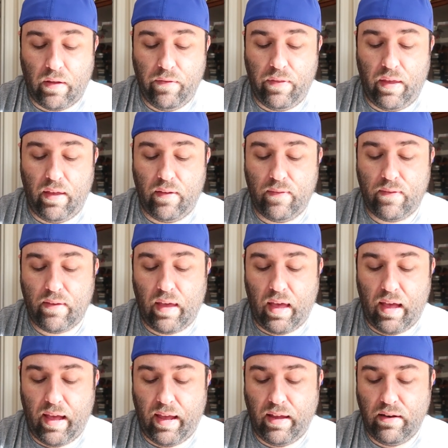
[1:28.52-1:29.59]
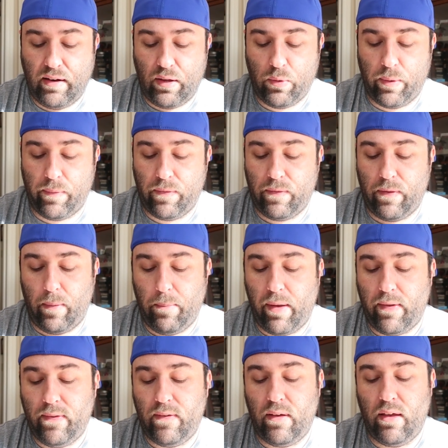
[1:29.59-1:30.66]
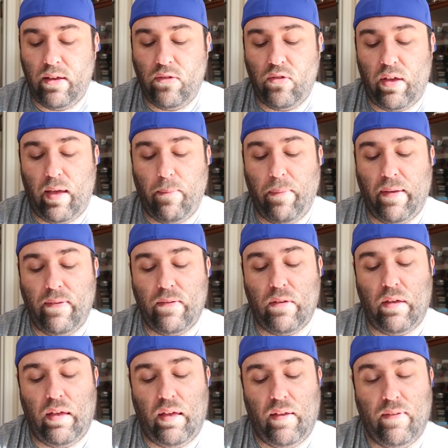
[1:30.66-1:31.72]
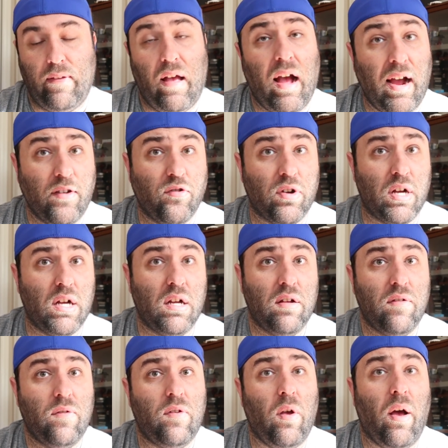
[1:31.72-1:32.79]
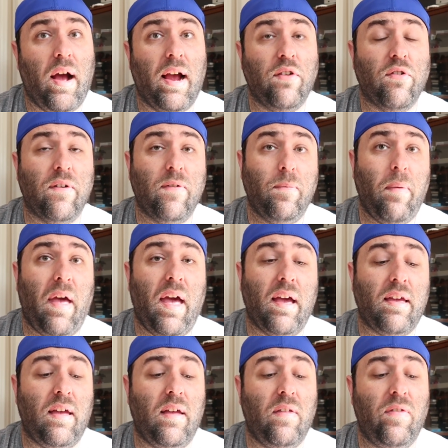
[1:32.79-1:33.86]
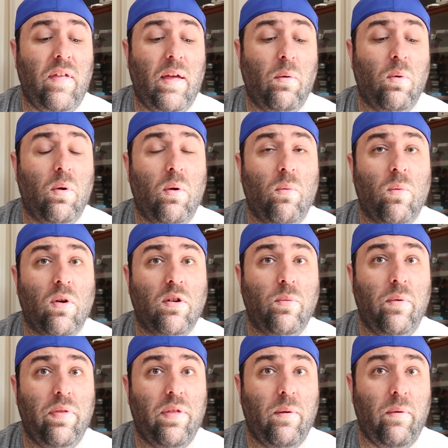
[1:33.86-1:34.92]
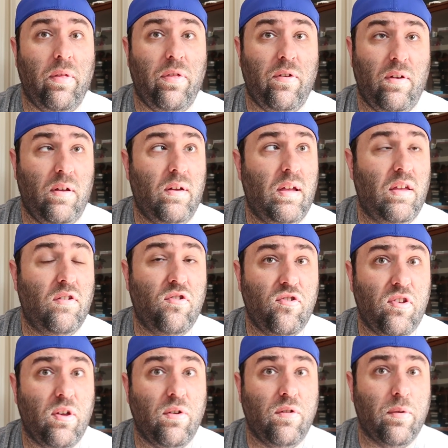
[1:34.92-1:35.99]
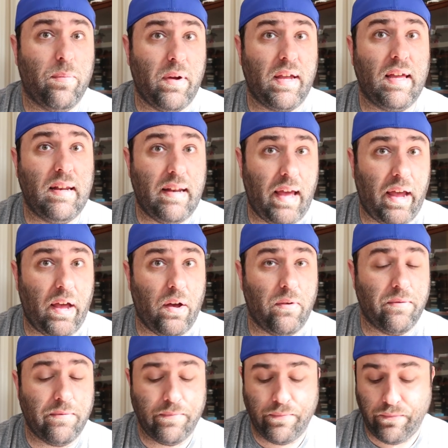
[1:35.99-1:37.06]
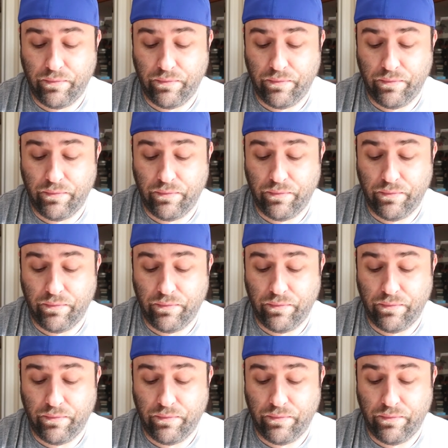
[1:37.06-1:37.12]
Then Sky decrypts the message, and basically it's Hydra. So Hydra is back, and they worked with them with S.H.I.E.L.D. to bring it down.